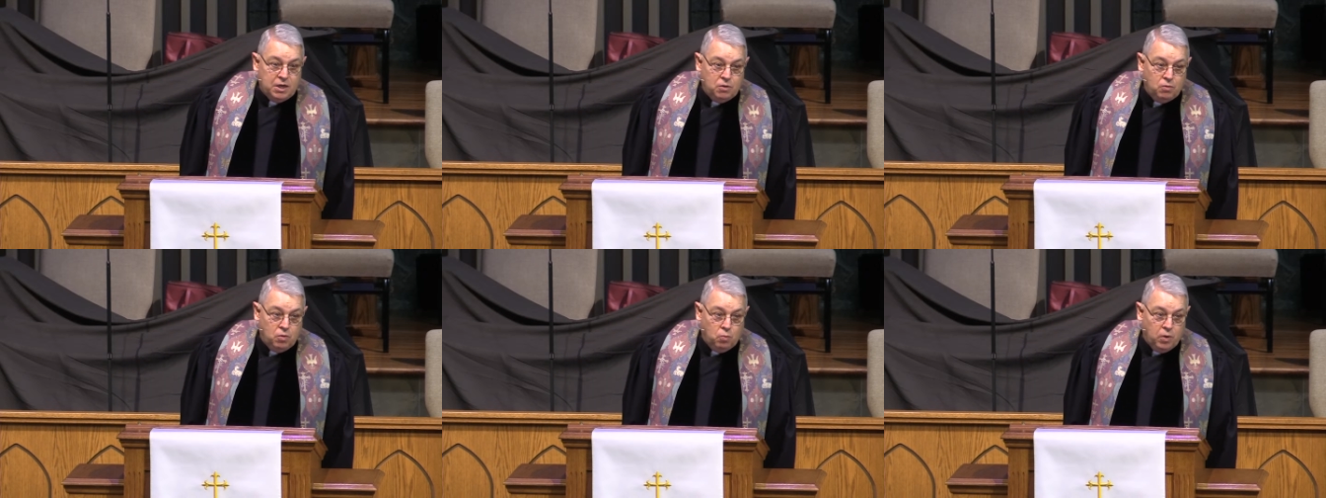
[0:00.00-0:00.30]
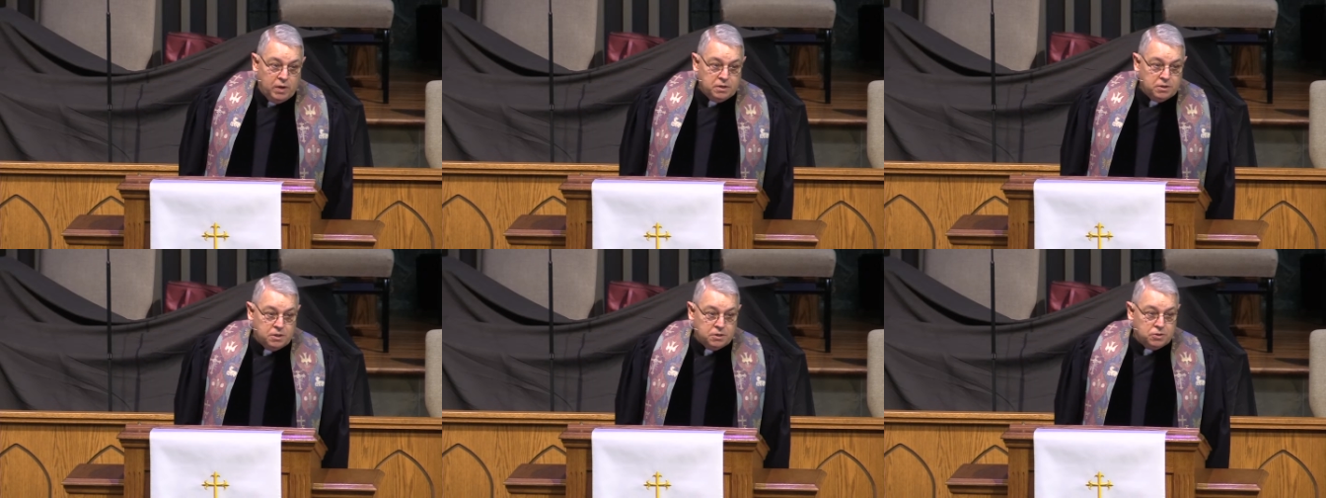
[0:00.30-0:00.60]
who
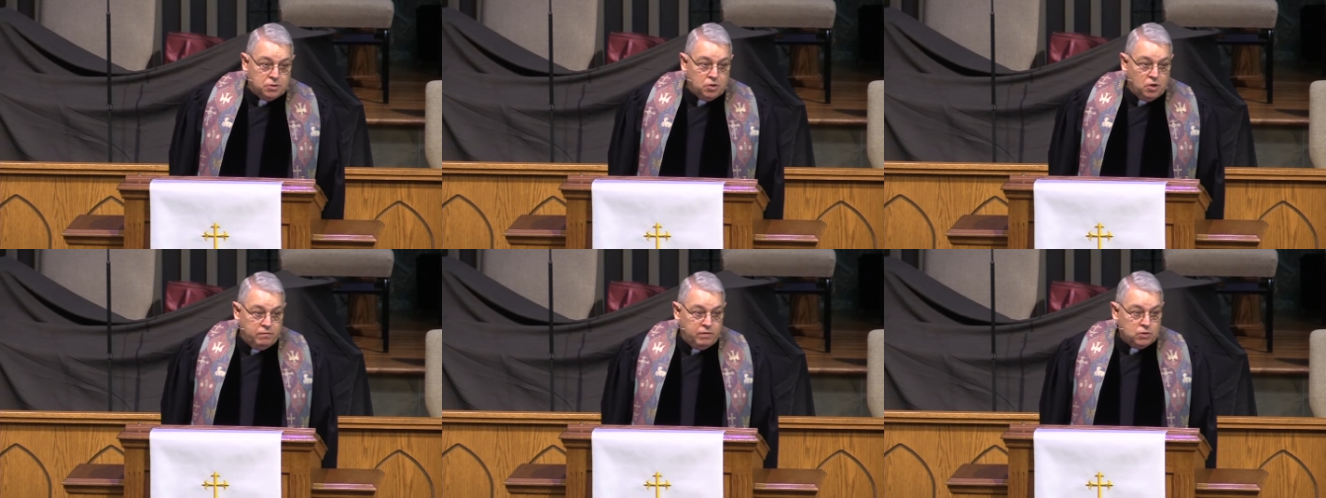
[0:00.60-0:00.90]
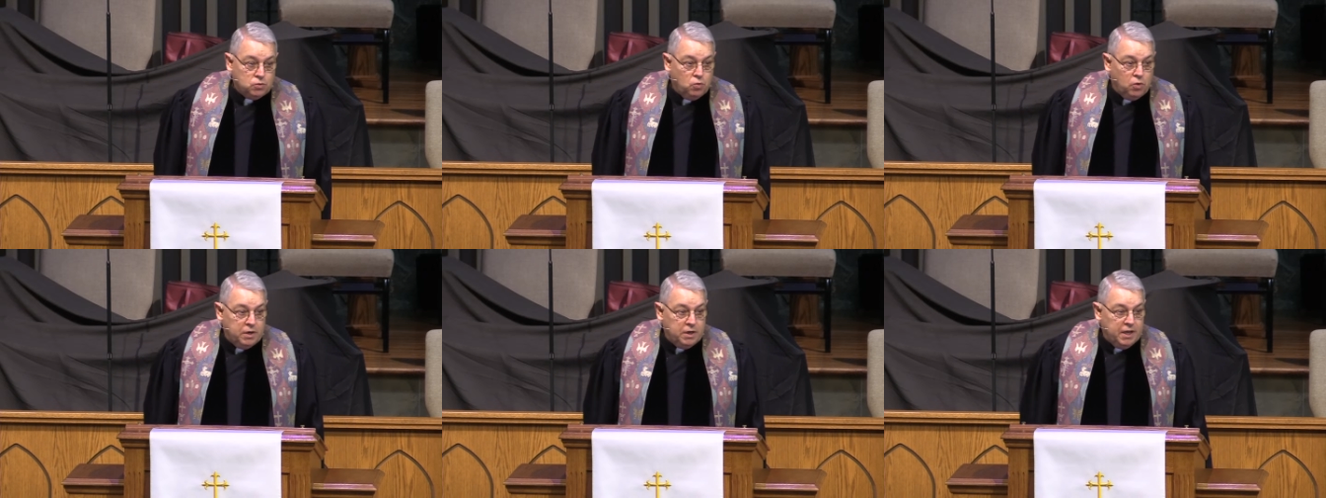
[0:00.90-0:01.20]
went to
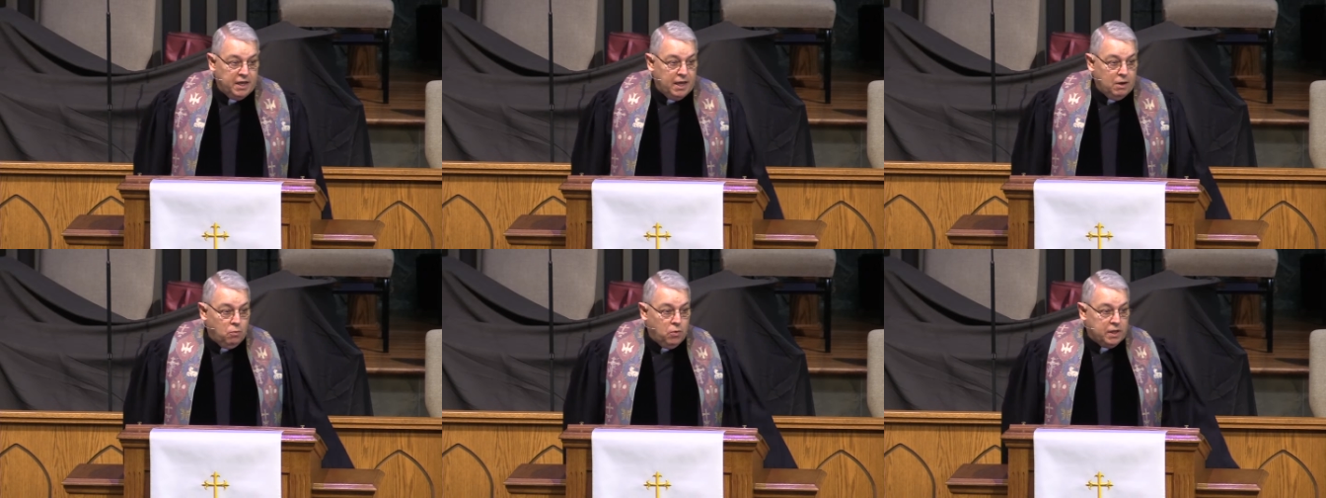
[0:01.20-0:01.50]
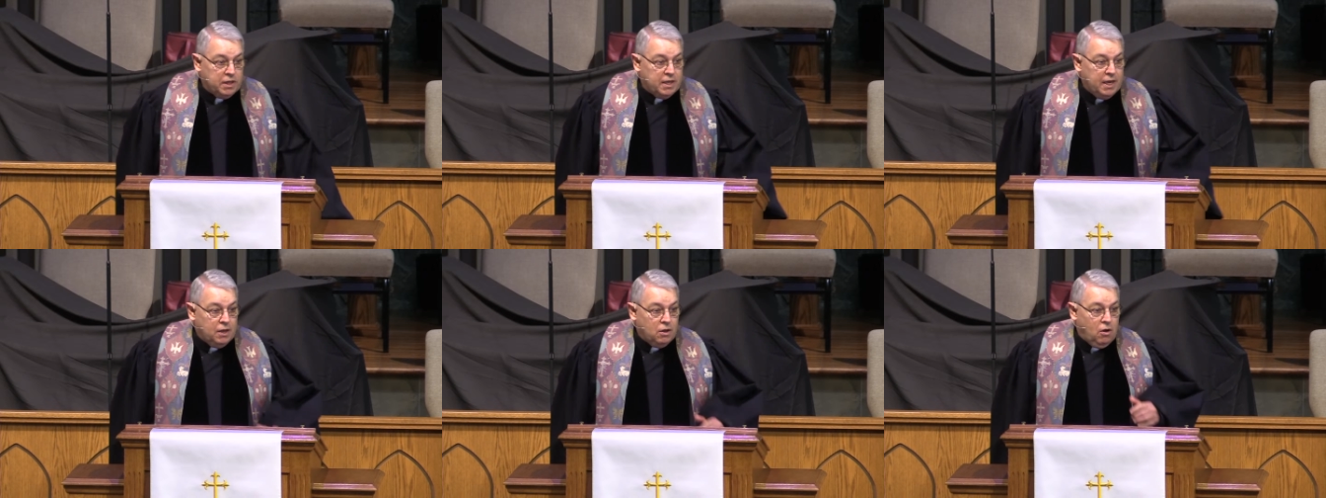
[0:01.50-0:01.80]
service wanted to get
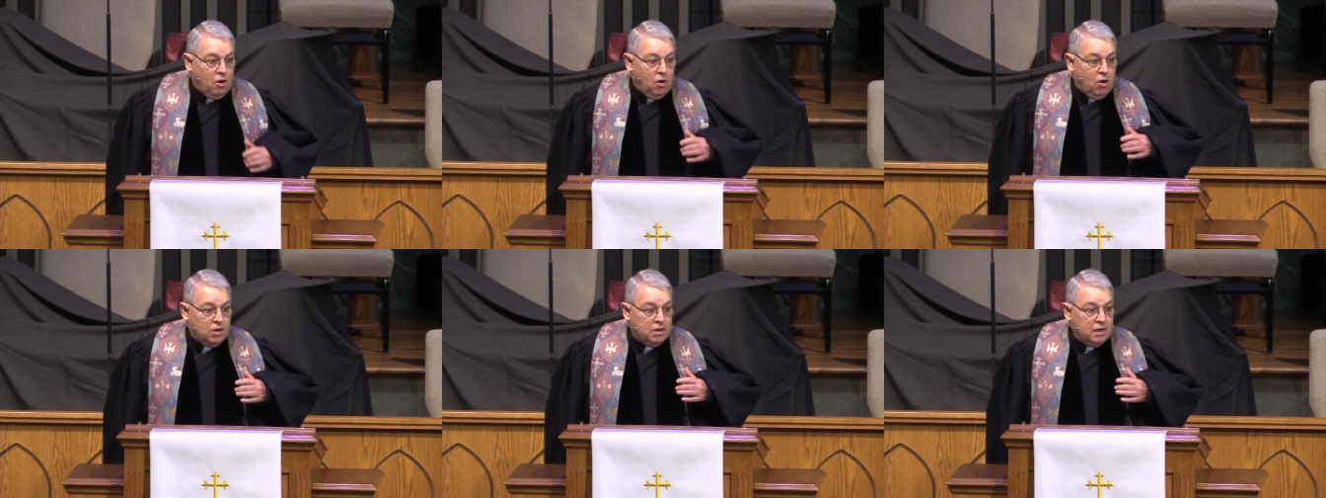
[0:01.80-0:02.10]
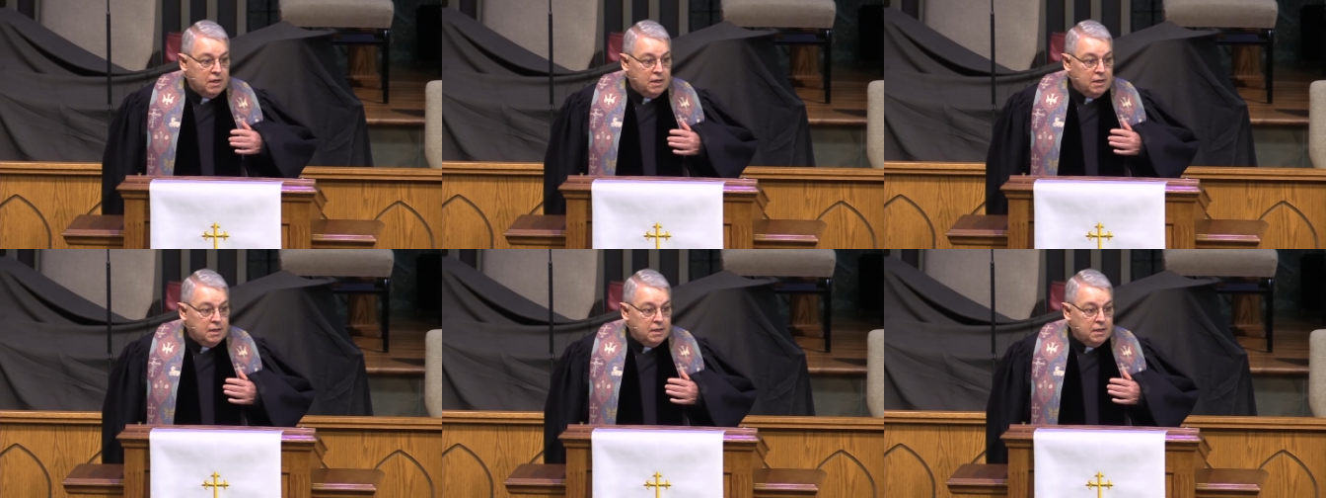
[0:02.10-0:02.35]
what they called